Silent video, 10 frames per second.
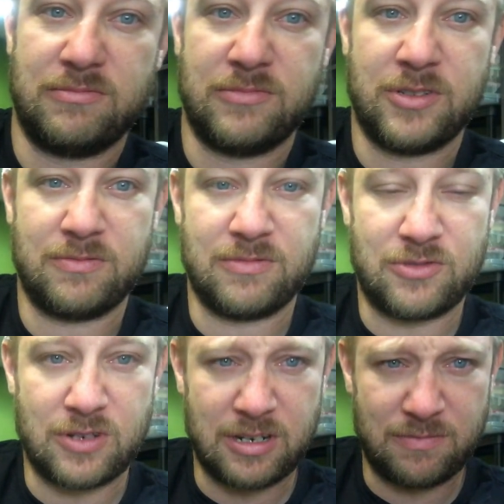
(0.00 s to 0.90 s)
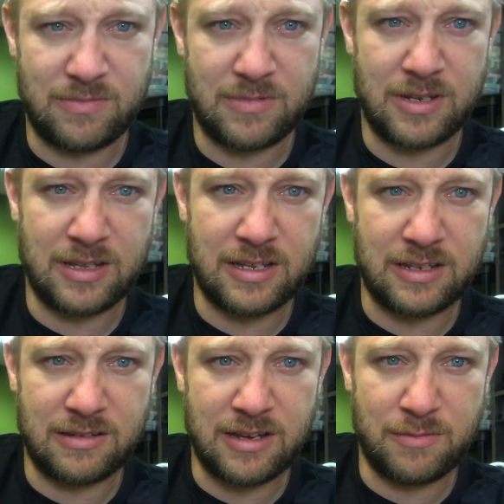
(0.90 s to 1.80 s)
Well, I'll try to get that
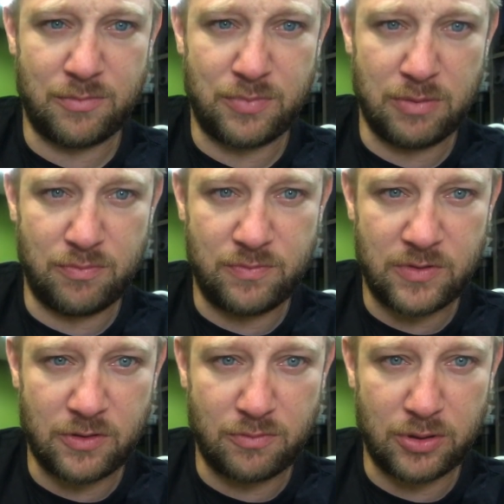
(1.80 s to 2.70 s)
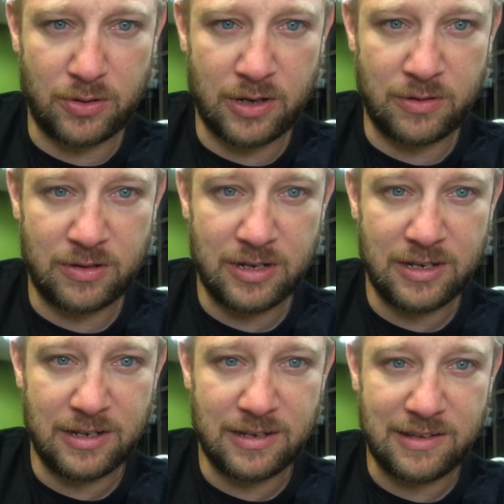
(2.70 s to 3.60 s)
to not be so blown out.
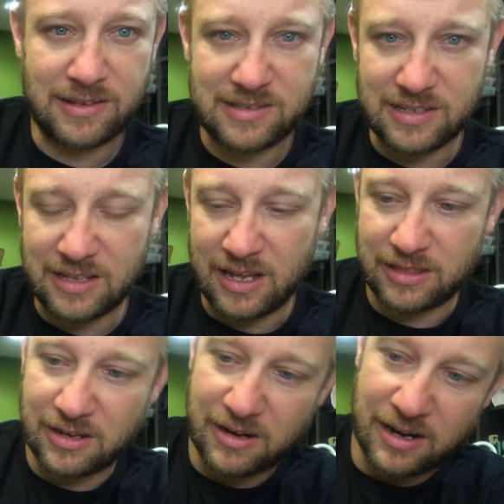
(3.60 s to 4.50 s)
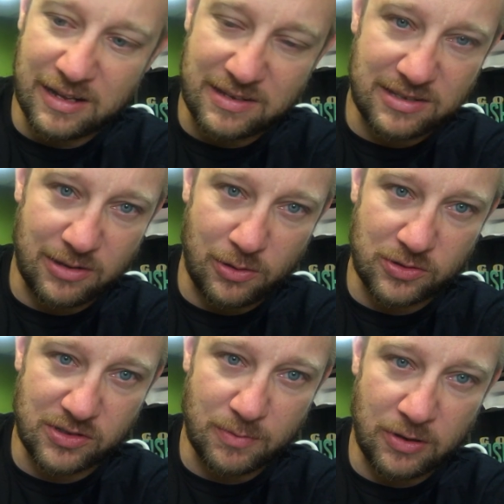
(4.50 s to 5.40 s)
You see that there, it's so
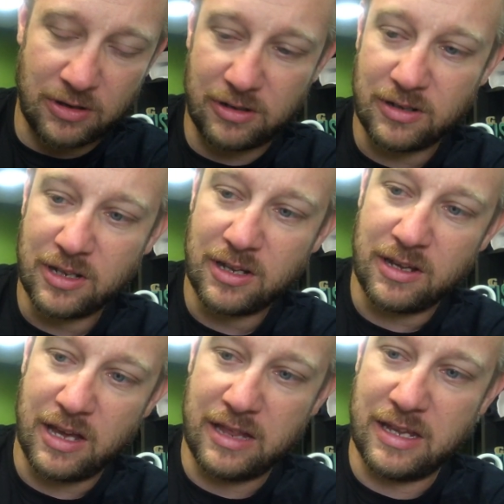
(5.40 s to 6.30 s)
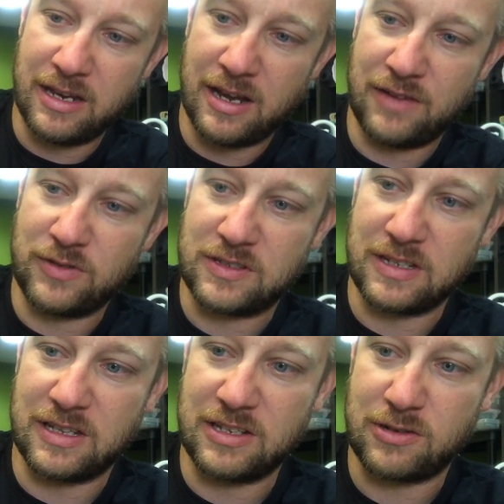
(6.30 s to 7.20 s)
small. And then obviously
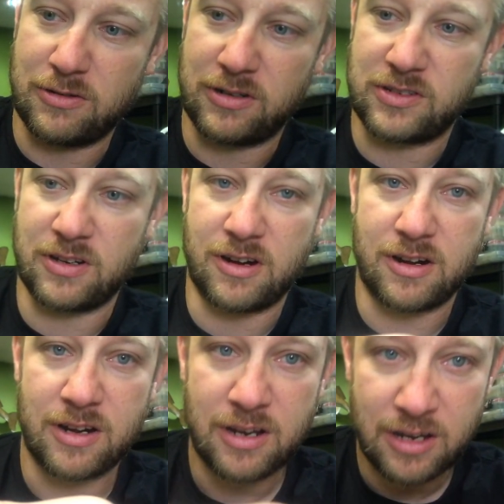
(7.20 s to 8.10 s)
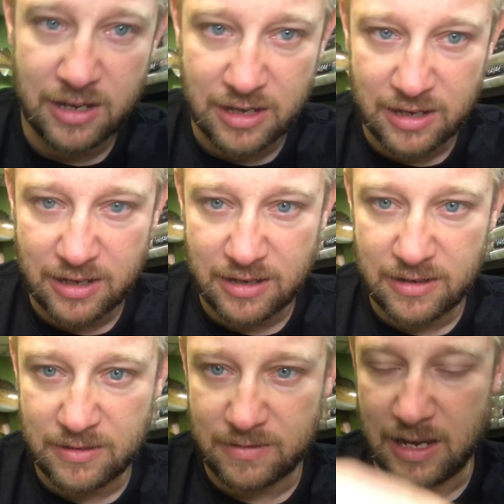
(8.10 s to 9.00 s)
these hooks are,
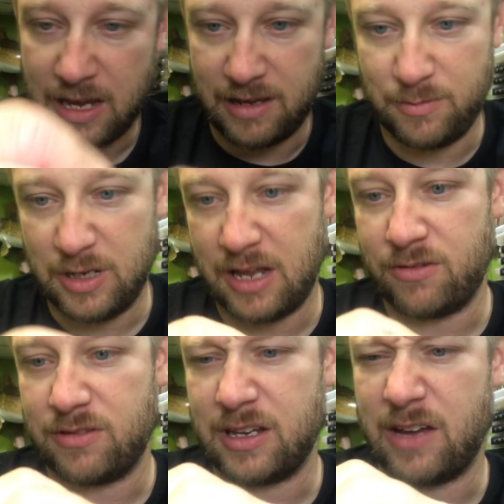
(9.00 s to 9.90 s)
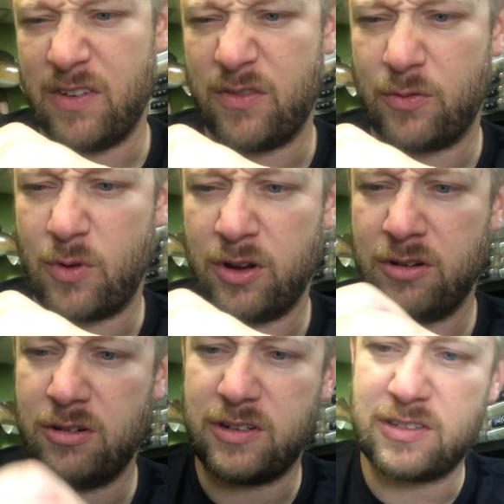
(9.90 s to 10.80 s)
I don't think I've ever run
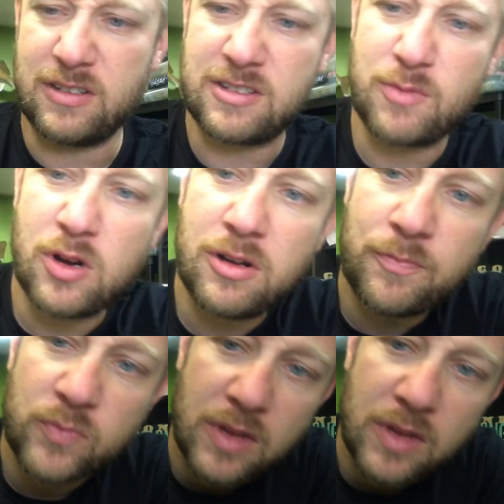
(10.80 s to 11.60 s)
hooks this small.